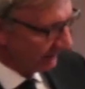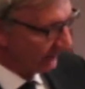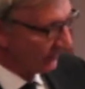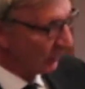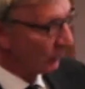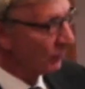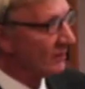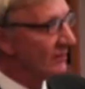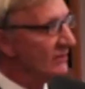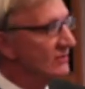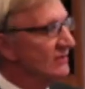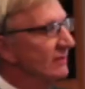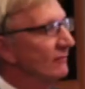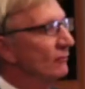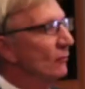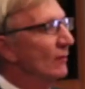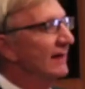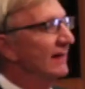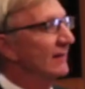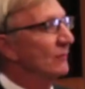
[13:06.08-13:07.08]
the words
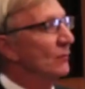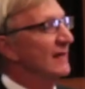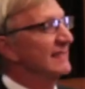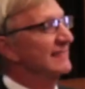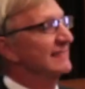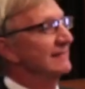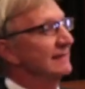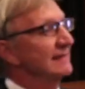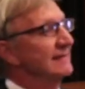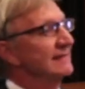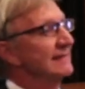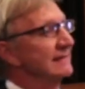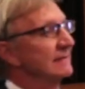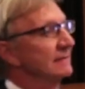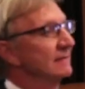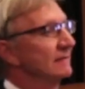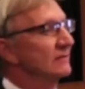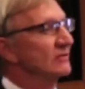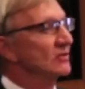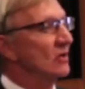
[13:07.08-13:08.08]
of one of the Wesleys,
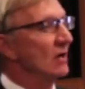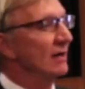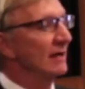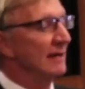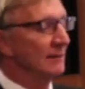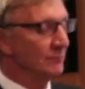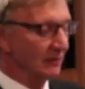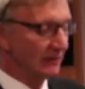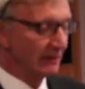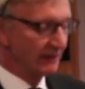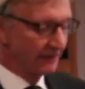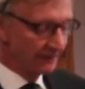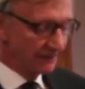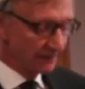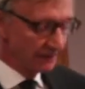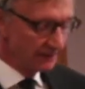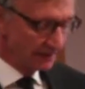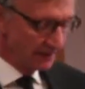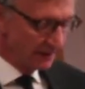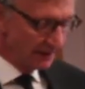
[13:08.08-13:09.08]
John, I
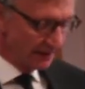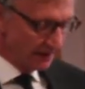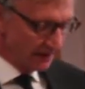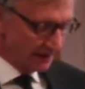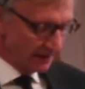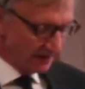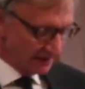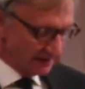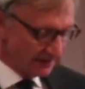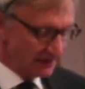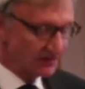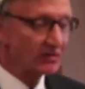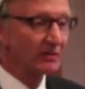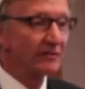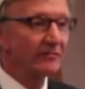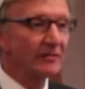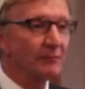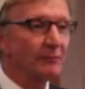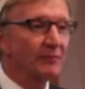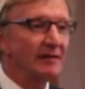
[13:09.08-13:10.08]
believe: "To
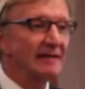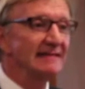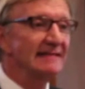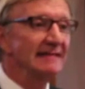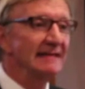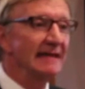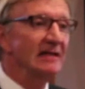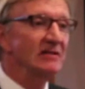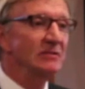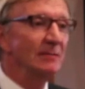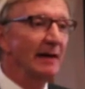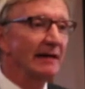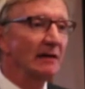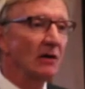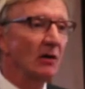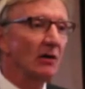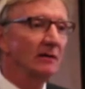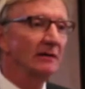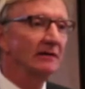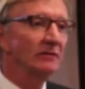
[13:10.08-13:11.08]
serve the present age my
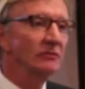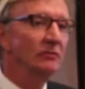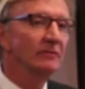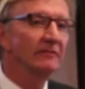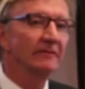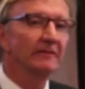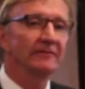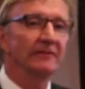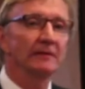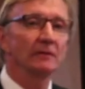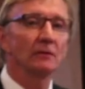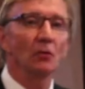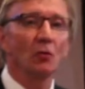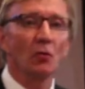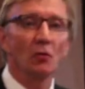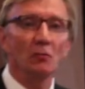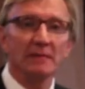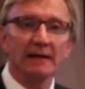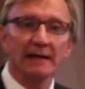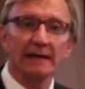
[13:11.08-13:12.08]
calling to fulfill,
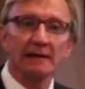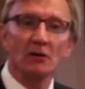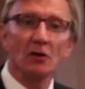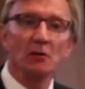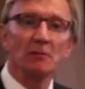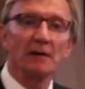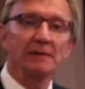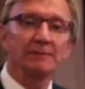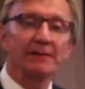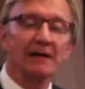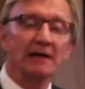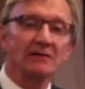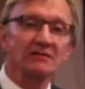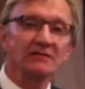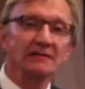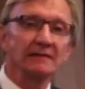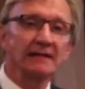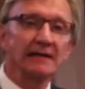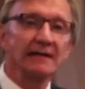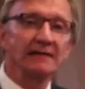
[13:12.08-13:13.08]
oh, may it all my
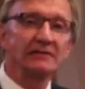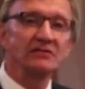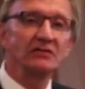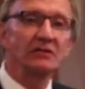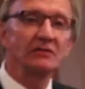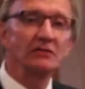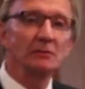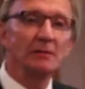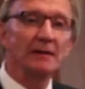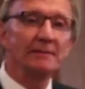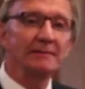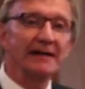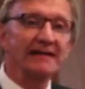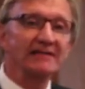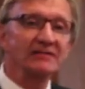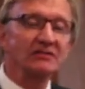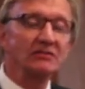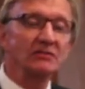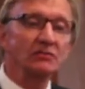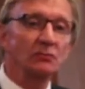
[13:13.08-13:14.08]
powers engage to do my
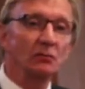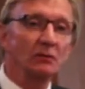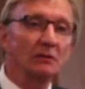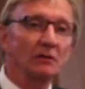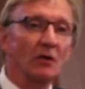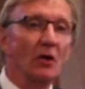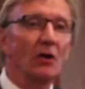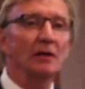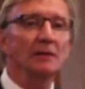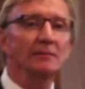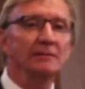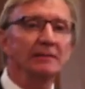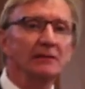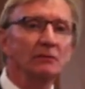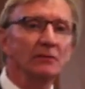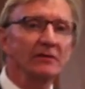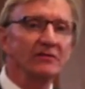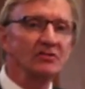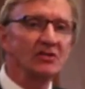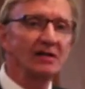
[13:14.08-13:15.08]
master's will. Arm me
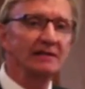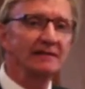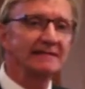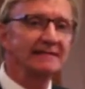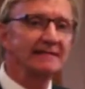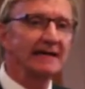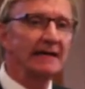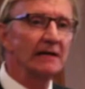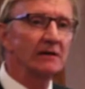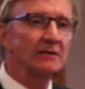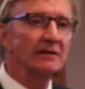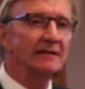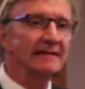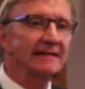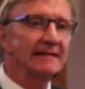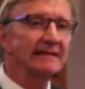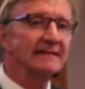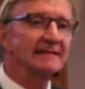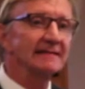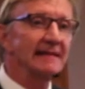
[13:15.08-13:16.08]
with jealous care,
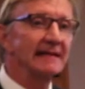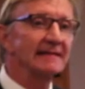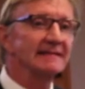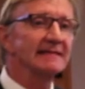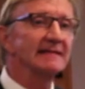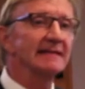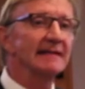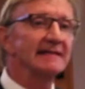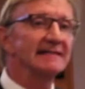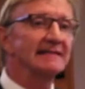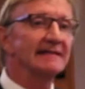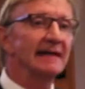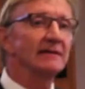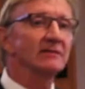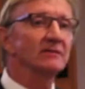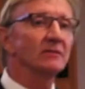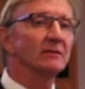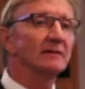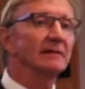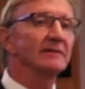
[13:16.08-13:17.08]
and as in thy
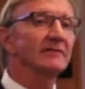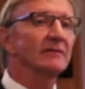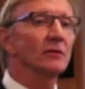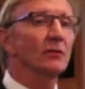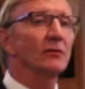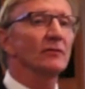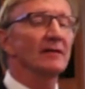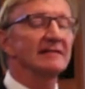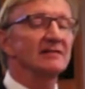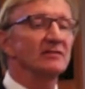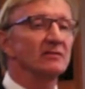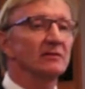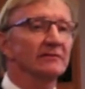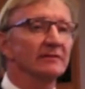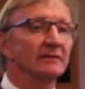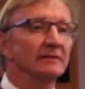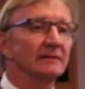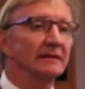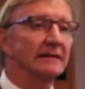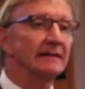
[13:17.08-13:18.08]
sight to live, and oh, thy
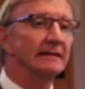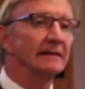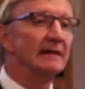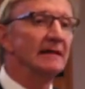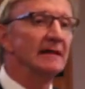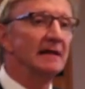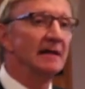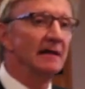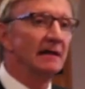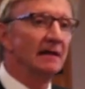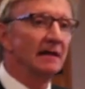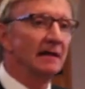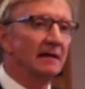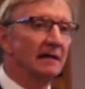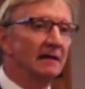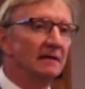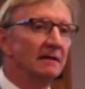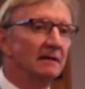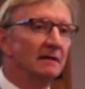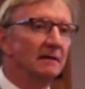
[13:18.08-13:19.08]
servant plead,
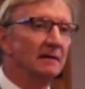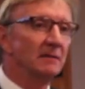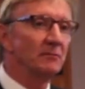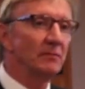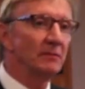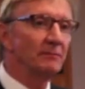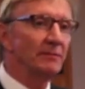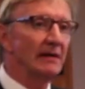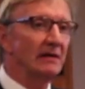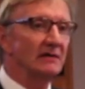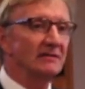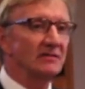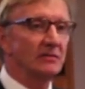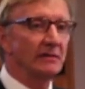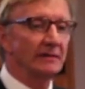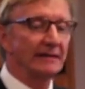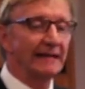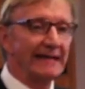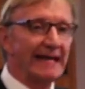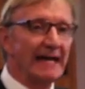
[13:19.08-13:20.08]
prepare a
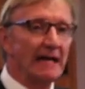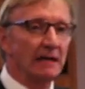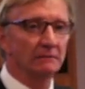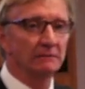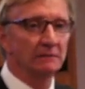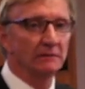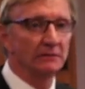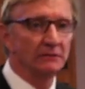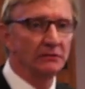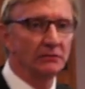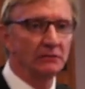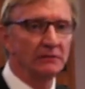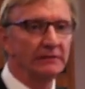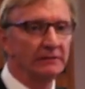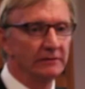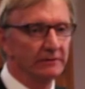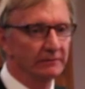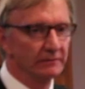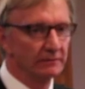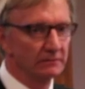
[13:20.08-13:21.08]
strict account to
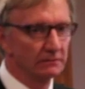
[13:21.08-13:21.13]
give."